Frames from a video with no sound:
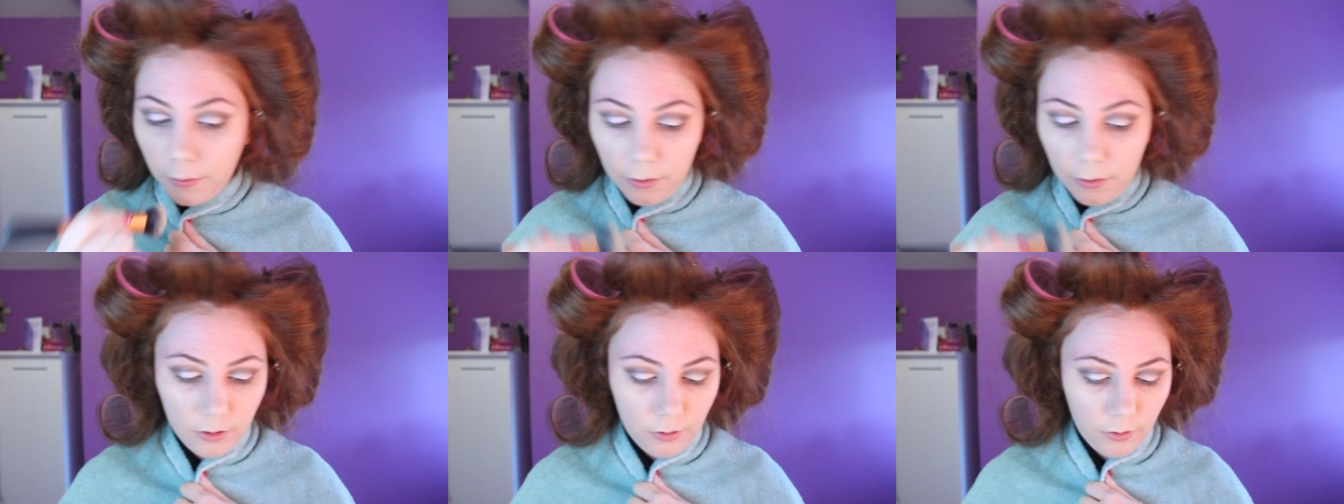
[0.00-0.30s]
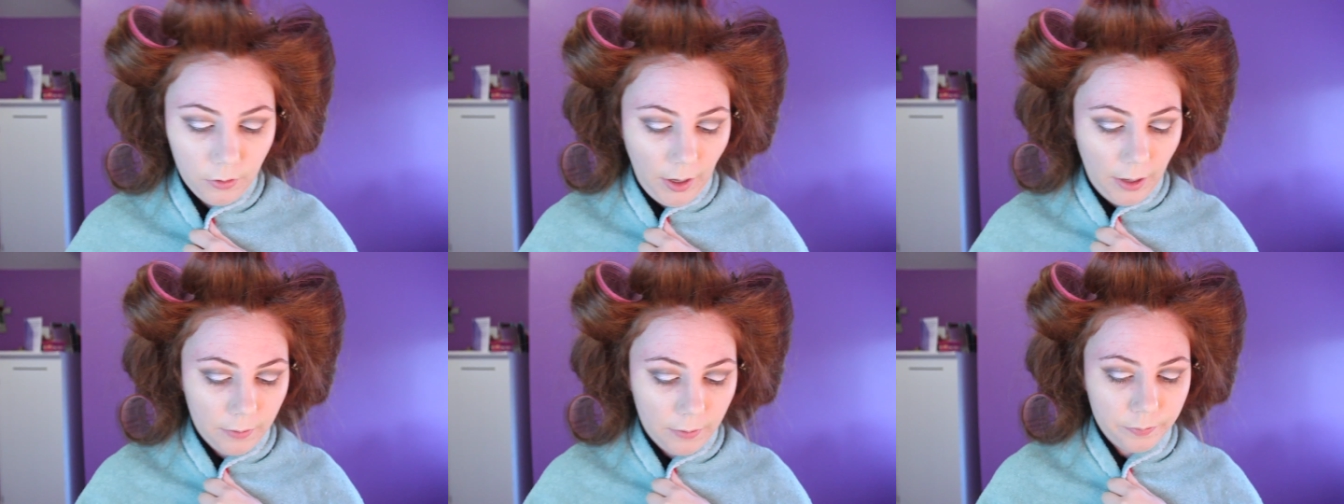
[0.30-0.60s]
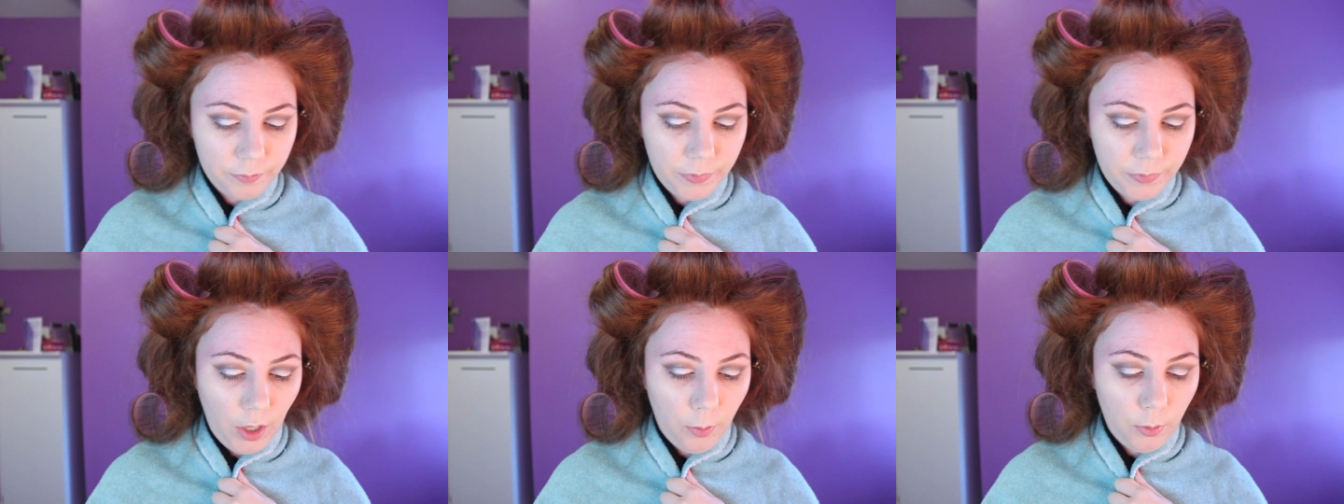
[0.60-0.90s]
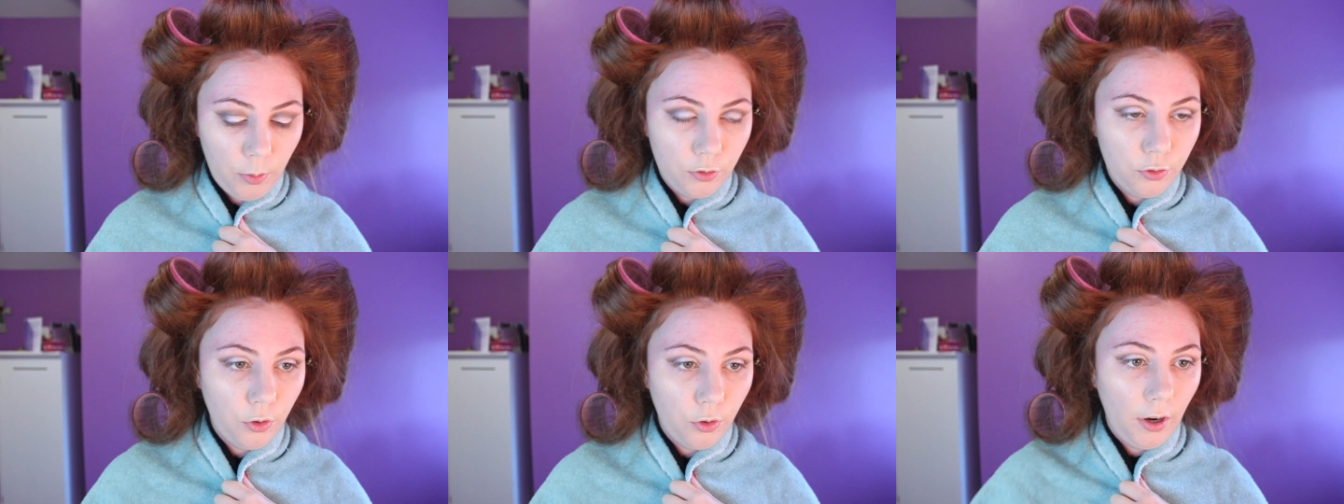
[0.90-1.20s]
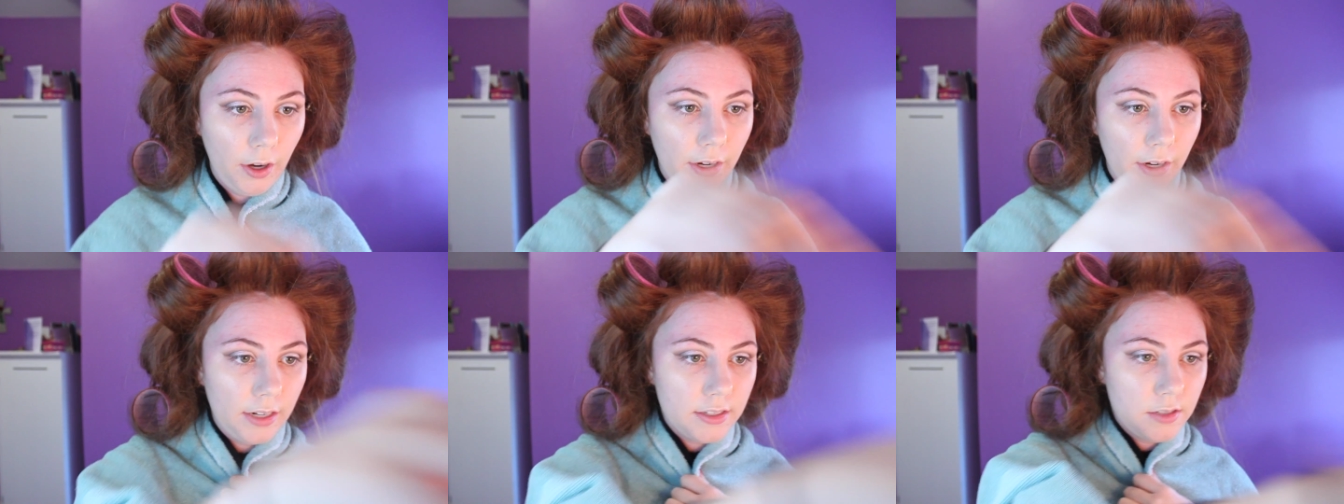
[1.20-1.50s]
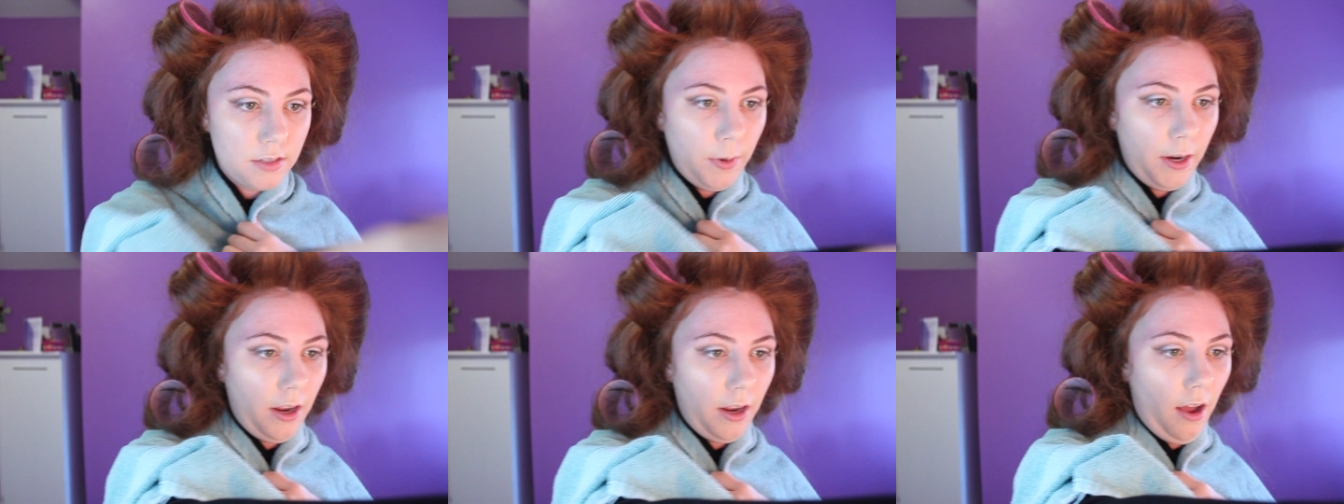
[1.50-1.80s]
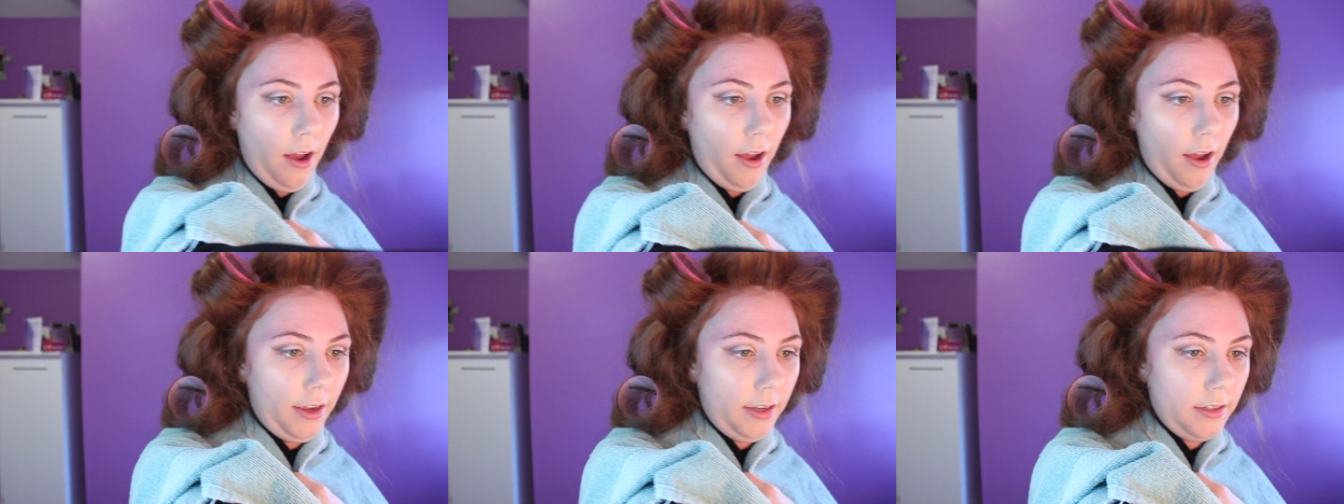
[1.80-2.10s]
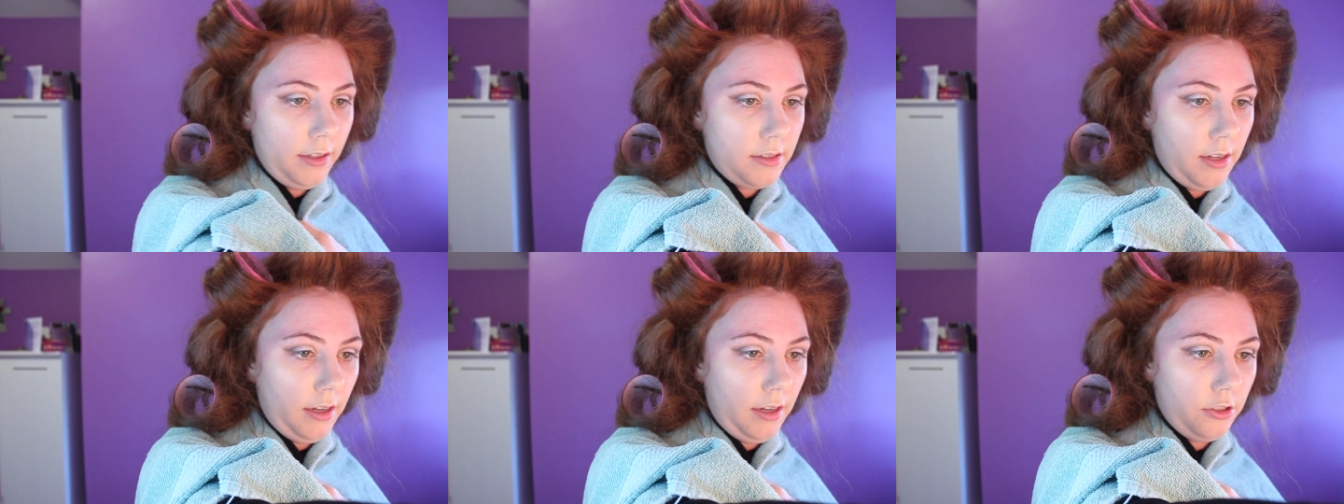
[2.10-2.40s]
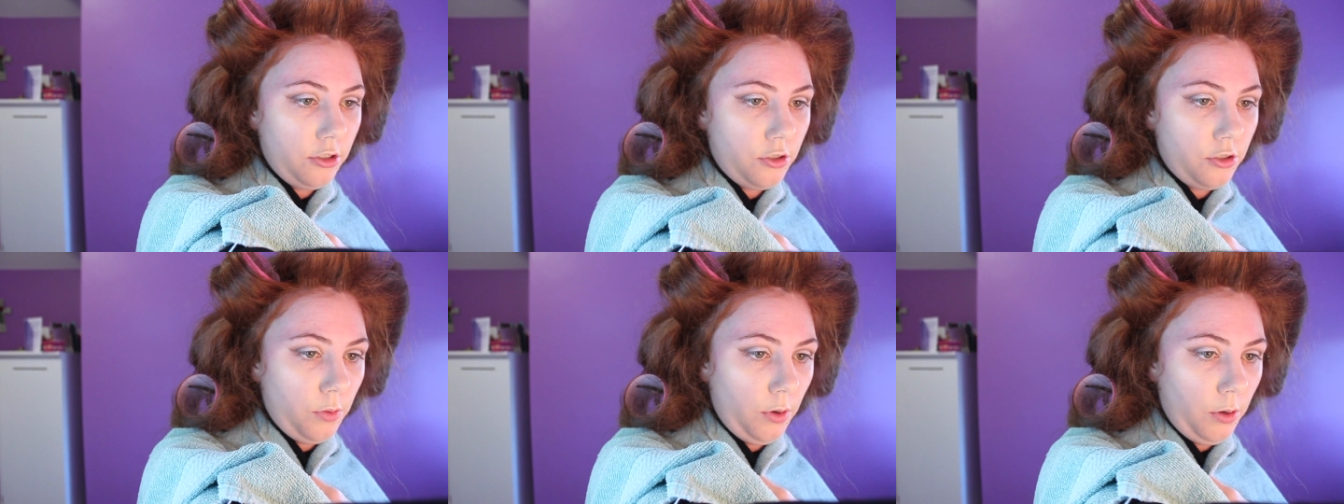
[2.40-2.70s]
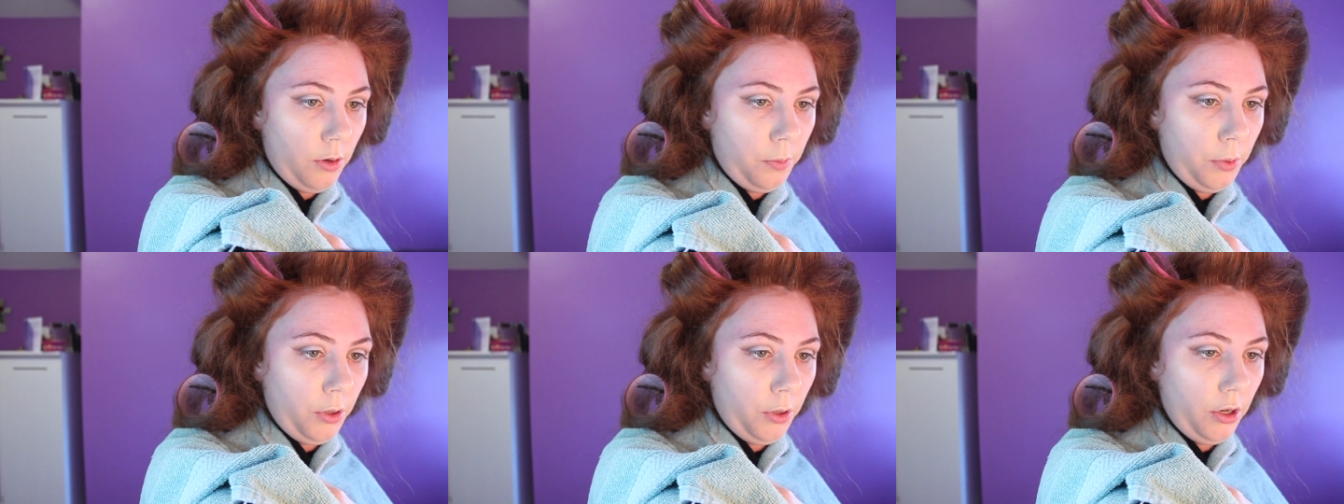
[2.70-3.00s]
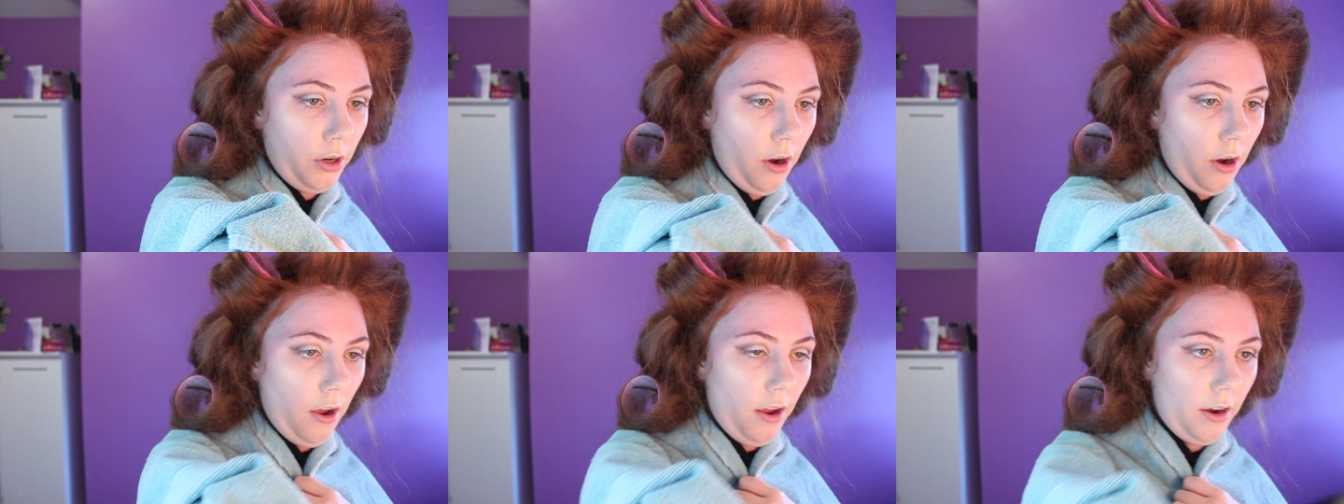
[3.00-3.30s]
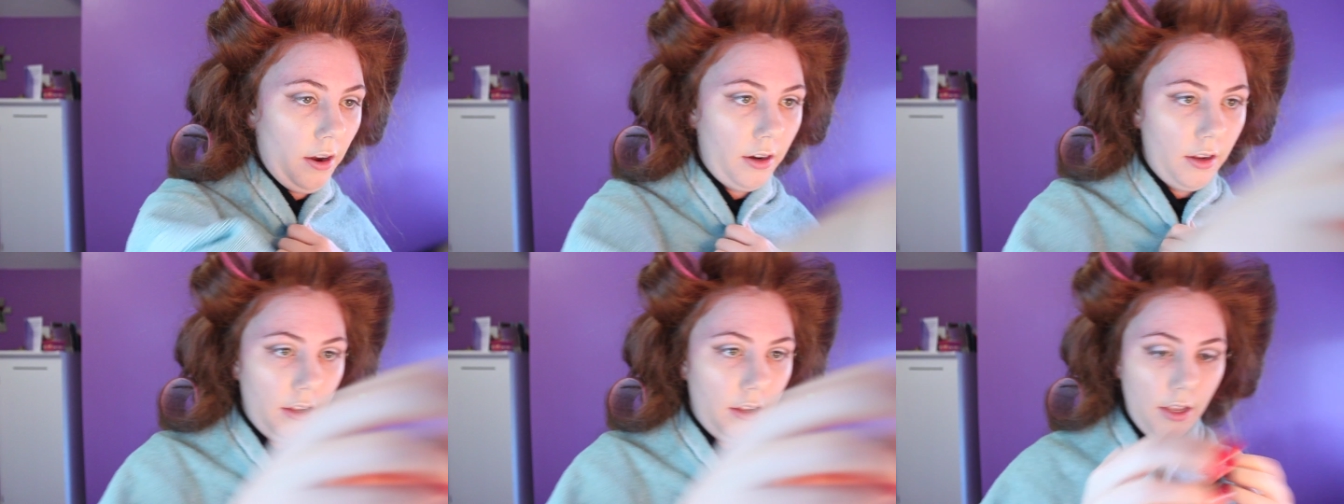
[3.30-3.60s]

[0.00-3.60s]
Okay, now before I get to my eyes, I just want to put on